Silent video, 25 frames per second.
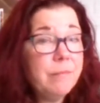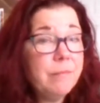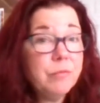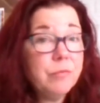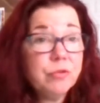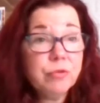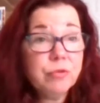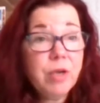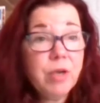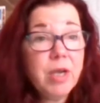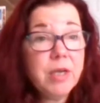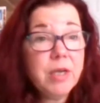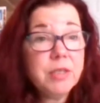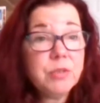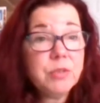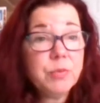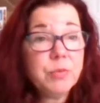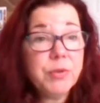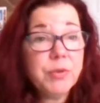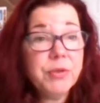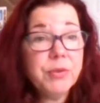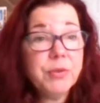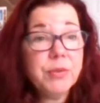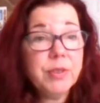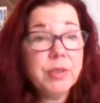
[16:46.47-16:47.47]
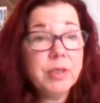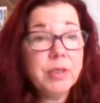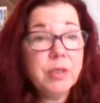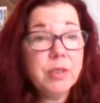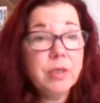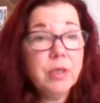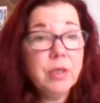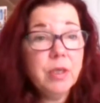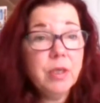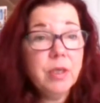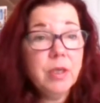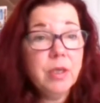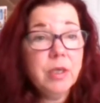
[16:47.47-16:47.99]
drugs, where you can,
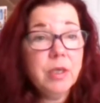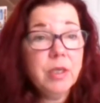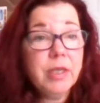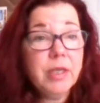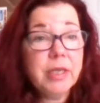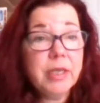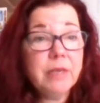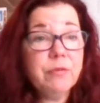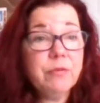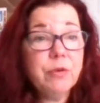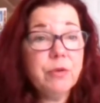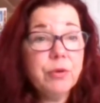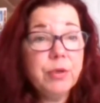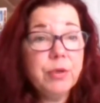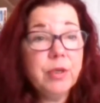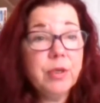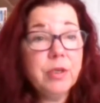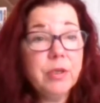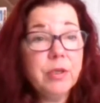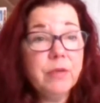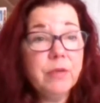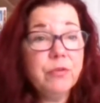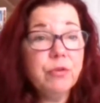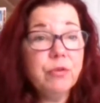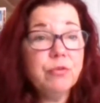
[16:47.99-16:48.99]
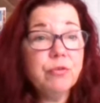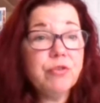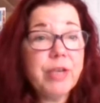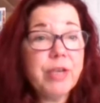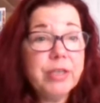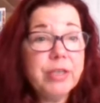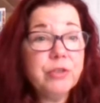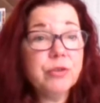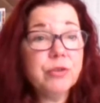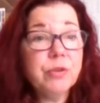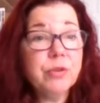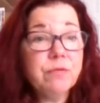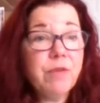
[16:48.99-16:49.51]
like if you
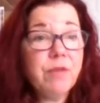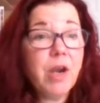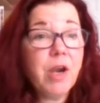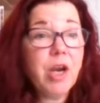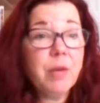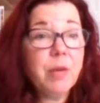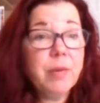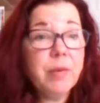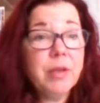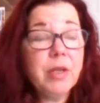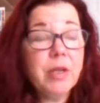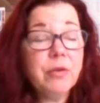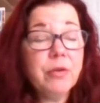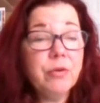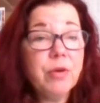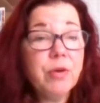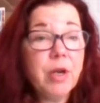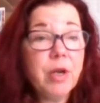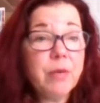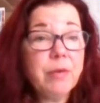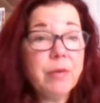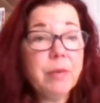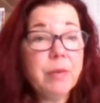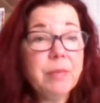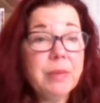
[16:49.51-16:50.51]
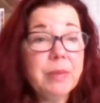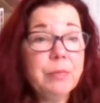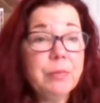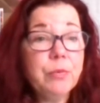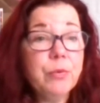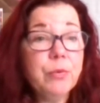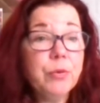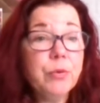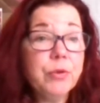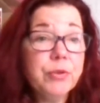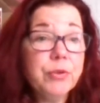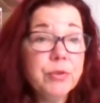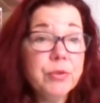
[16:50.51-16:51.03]
change your environment and you're not around people
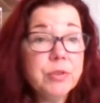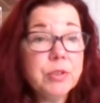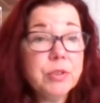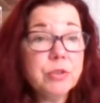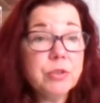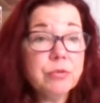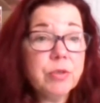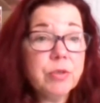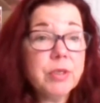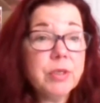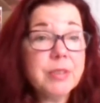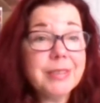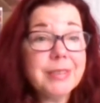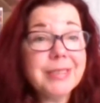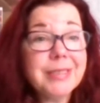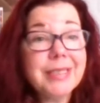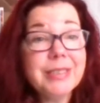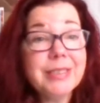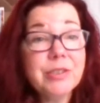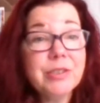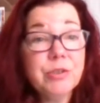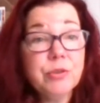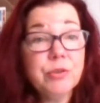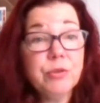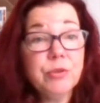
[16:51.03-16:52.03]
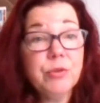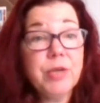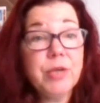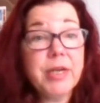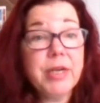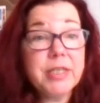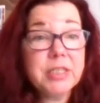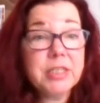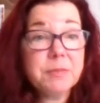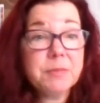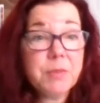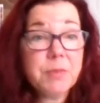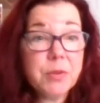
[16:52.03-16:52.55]
who are using drugs, then you're not
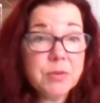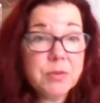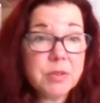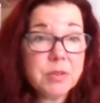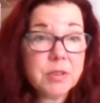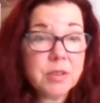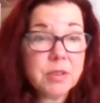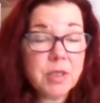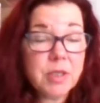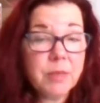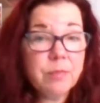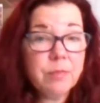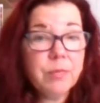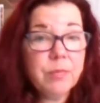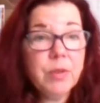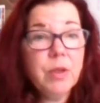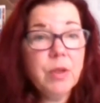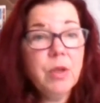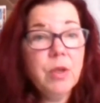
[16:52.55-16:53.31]
exposed to them.